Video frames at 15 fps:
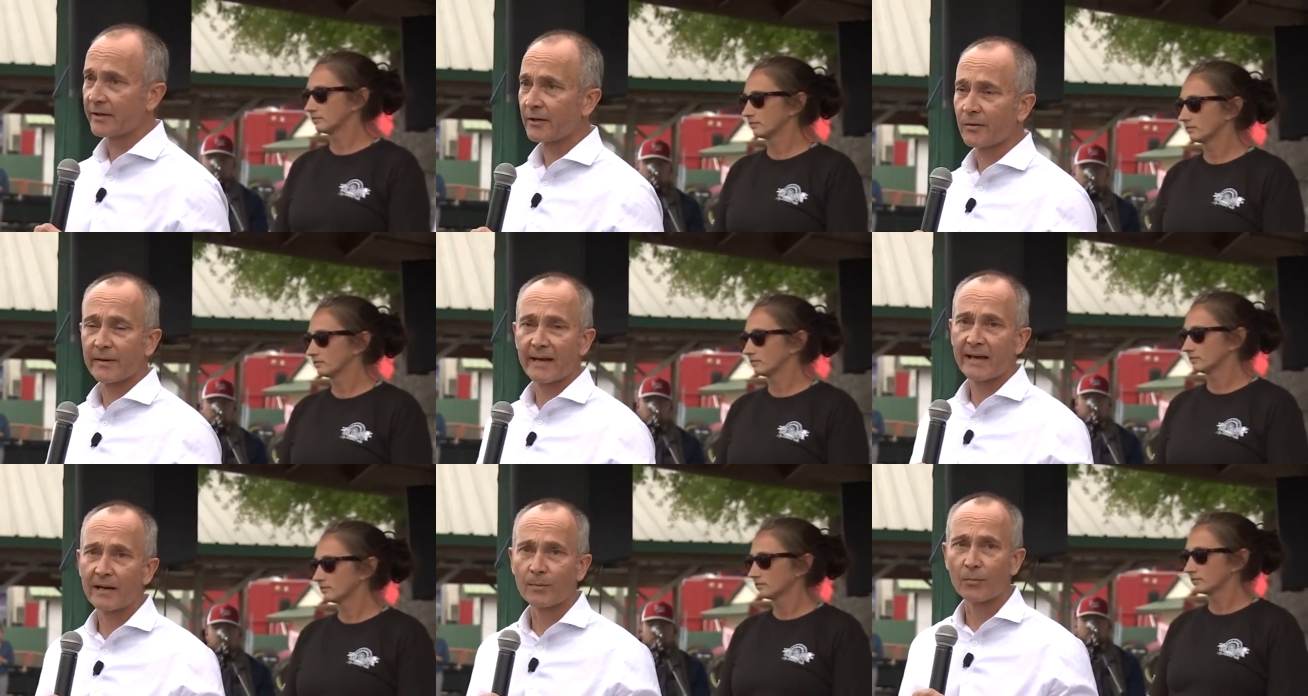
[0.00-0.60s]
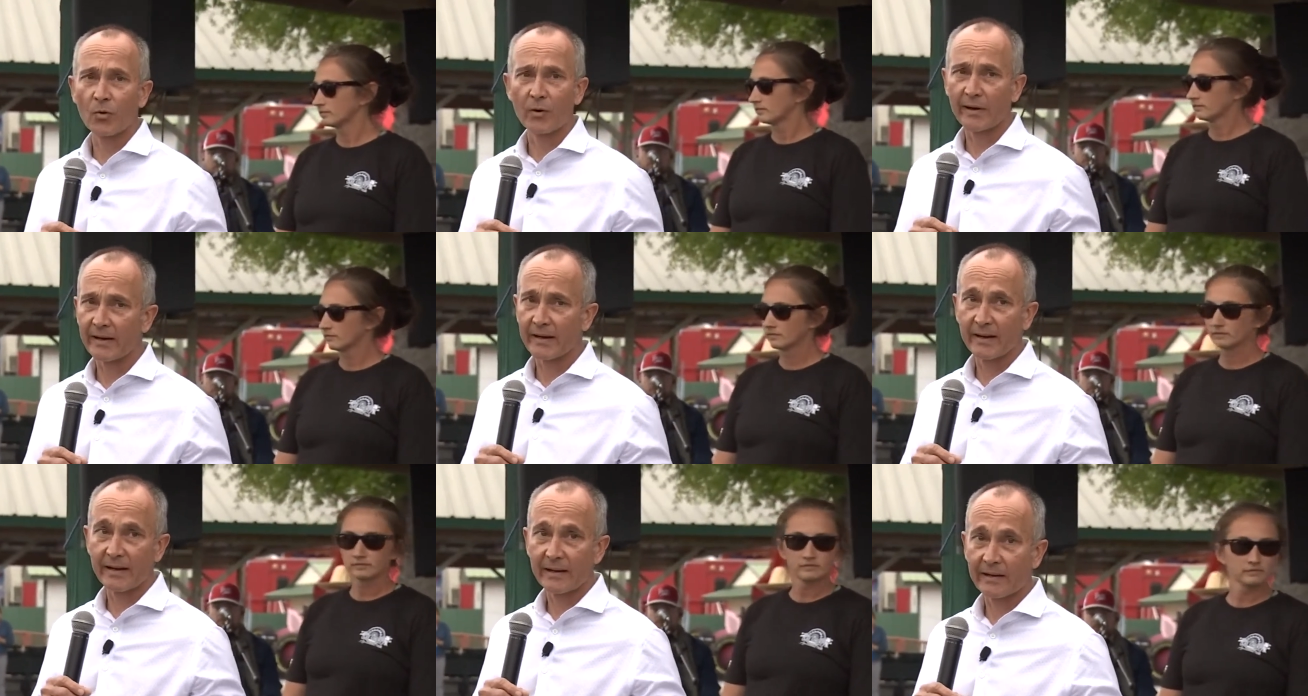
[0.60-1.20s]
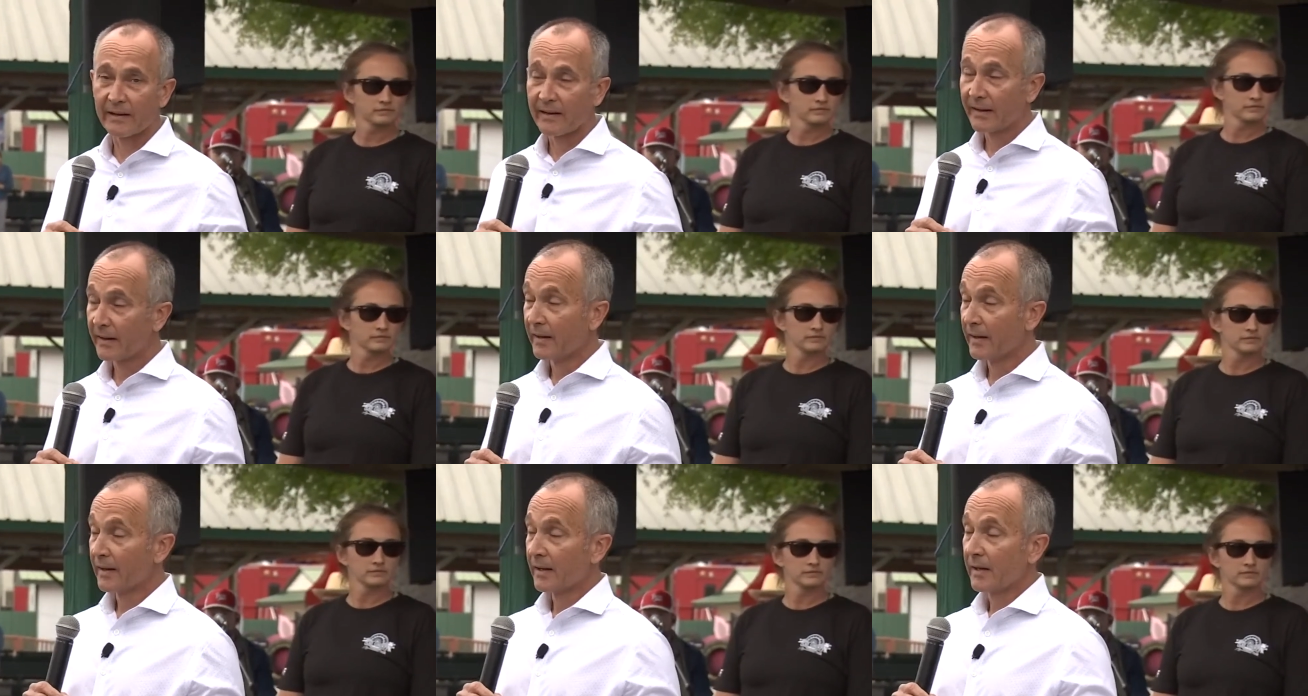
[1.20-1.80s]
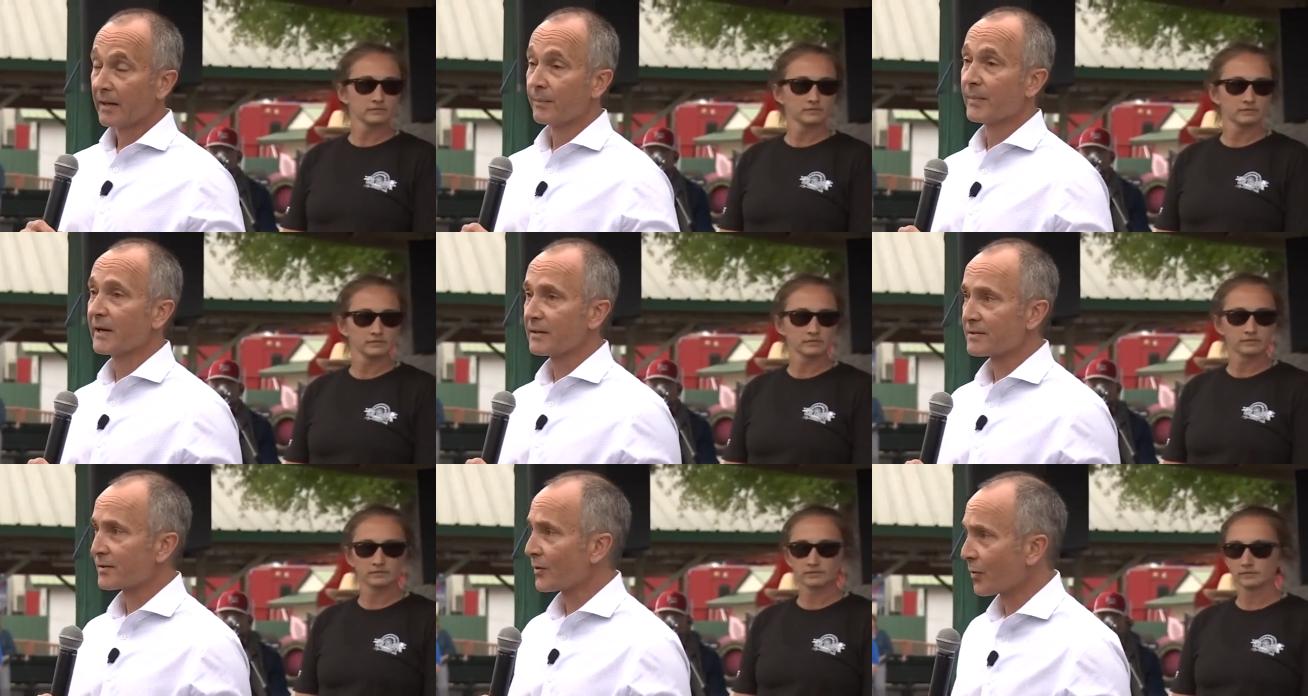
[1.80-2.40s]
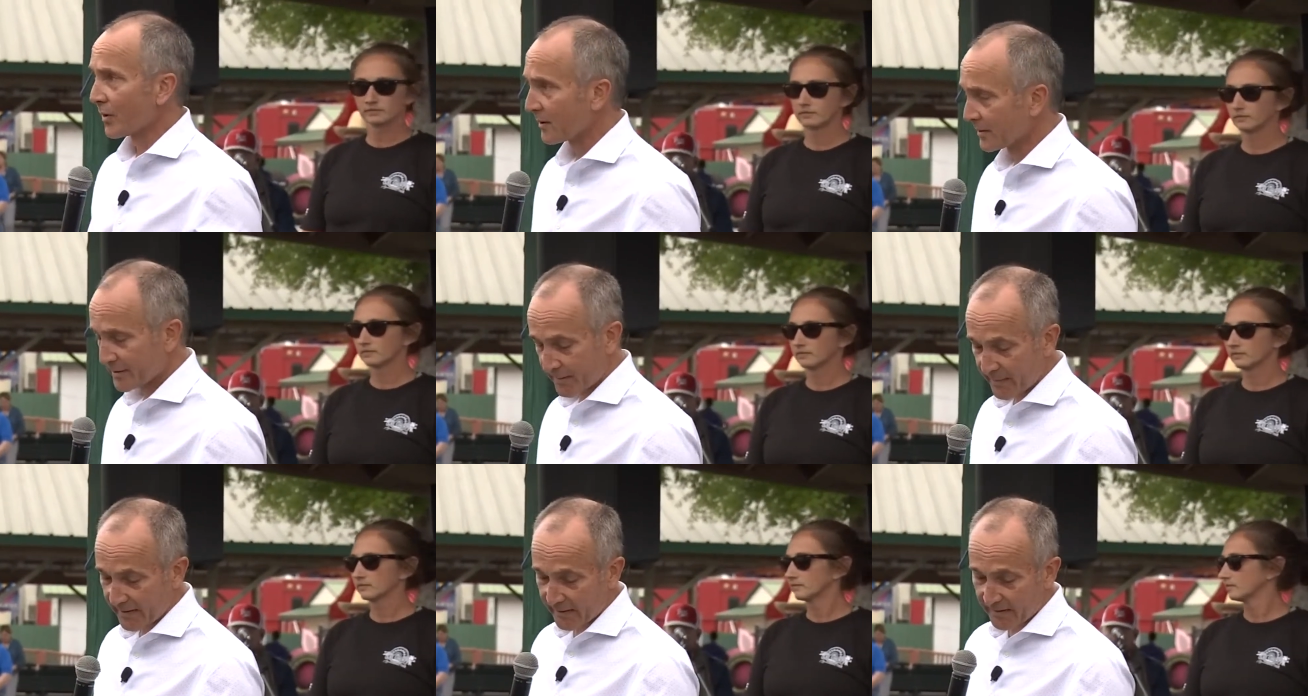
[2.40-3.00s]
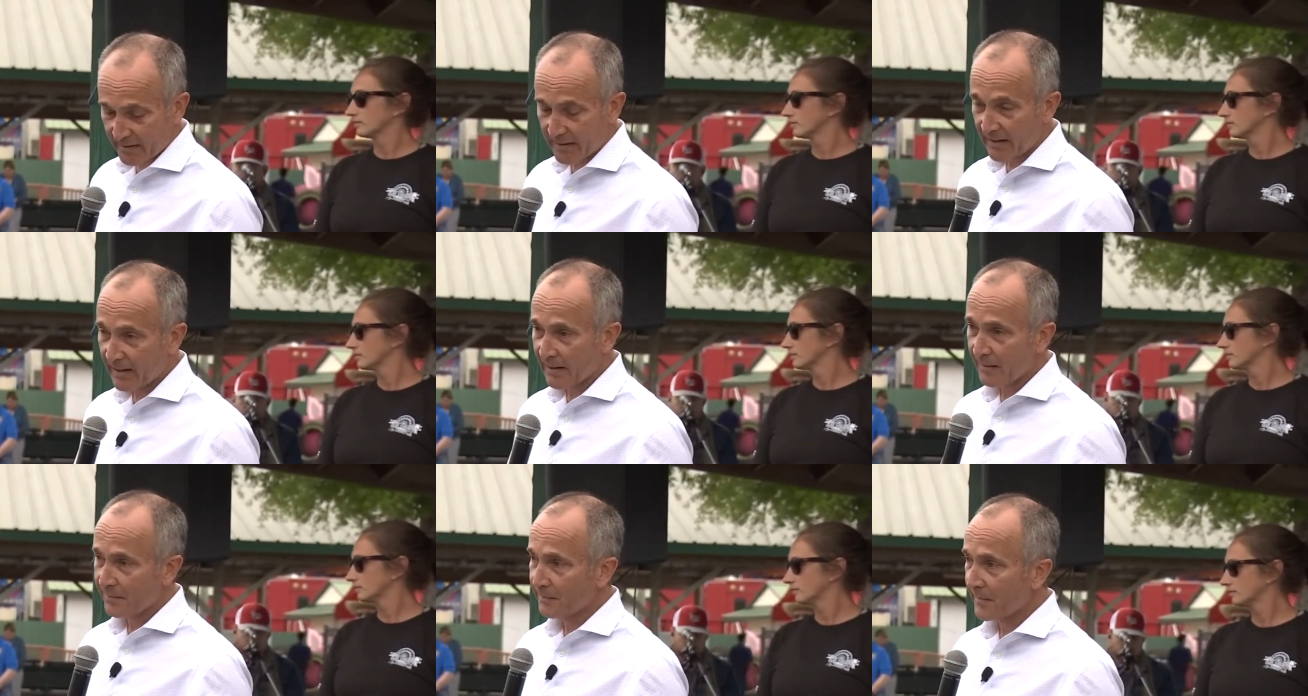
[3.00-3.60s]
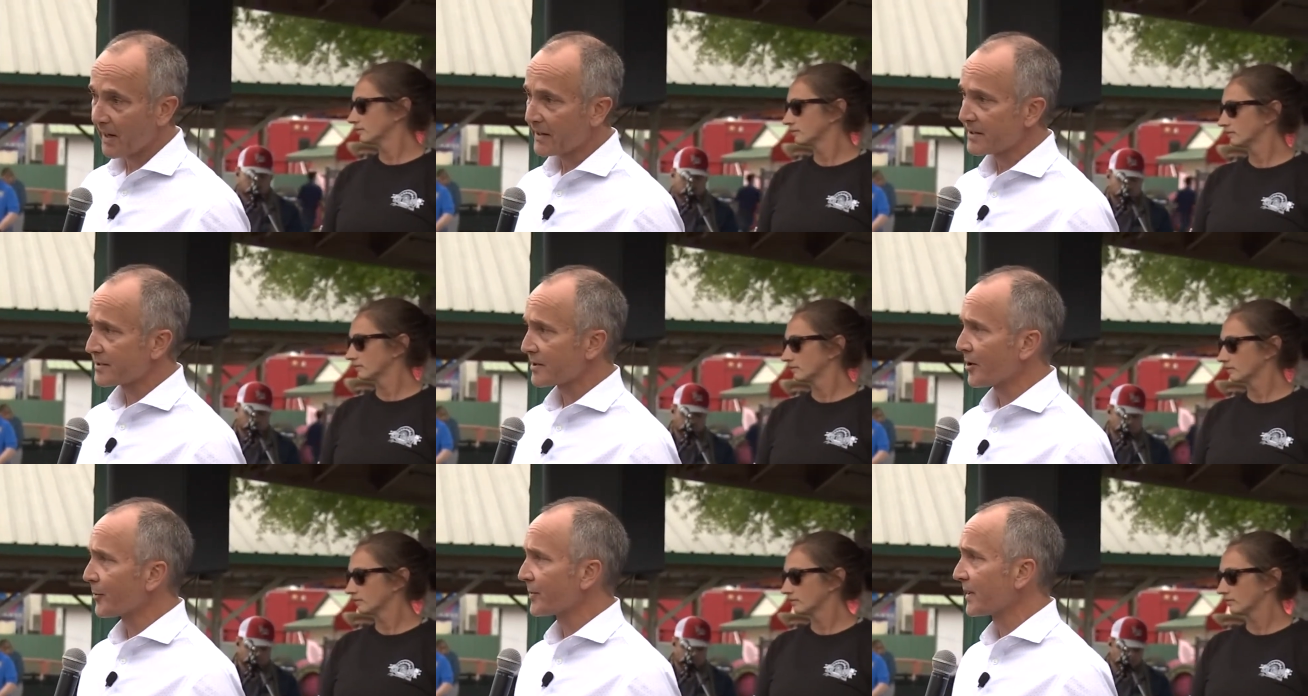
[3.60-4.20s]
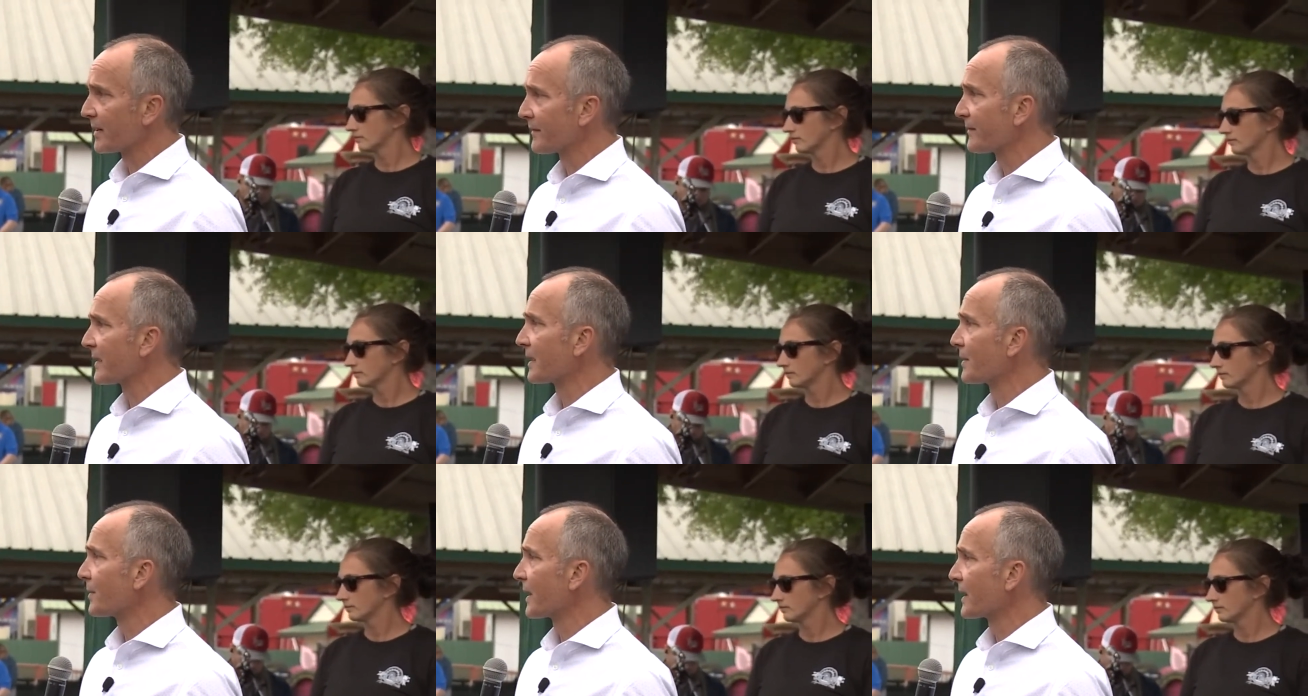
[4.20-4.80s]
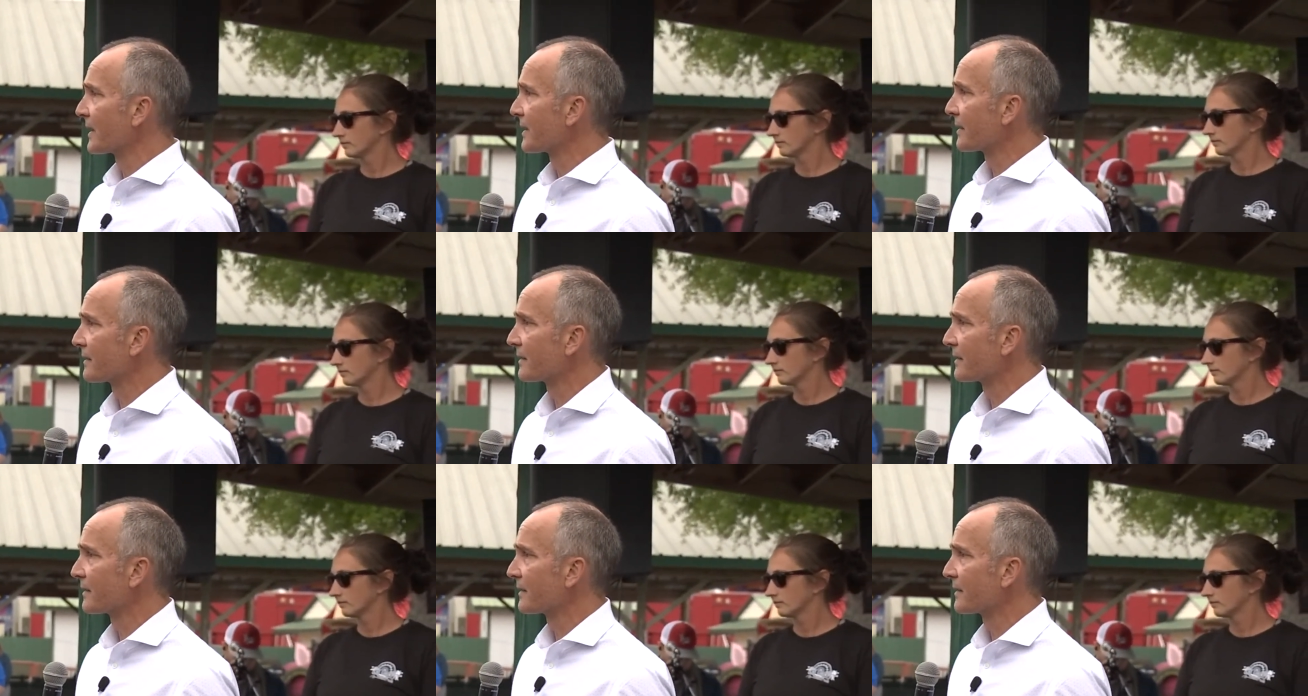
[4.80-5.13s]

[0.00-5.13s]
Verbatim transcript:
Speaker 1: you and attaboy, and it means the world to me. Um, I just hope that if anybody